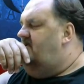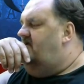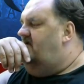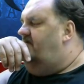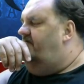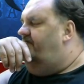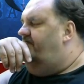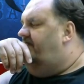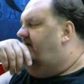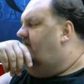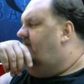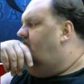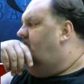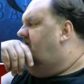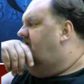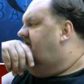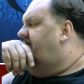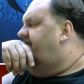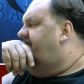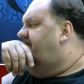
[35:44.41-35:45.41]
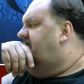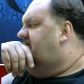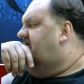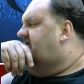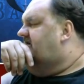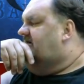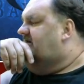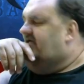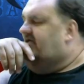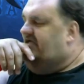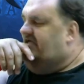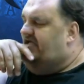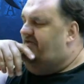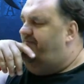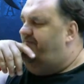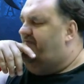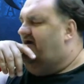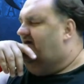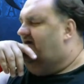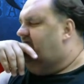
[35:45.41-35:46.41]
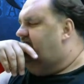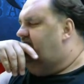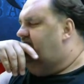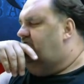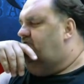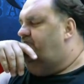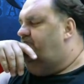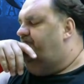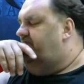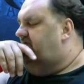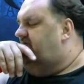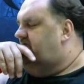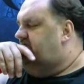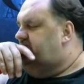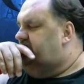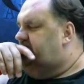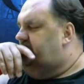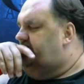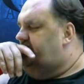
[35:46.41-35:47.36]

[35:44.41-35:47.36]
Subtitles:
That way they can keep adding new things.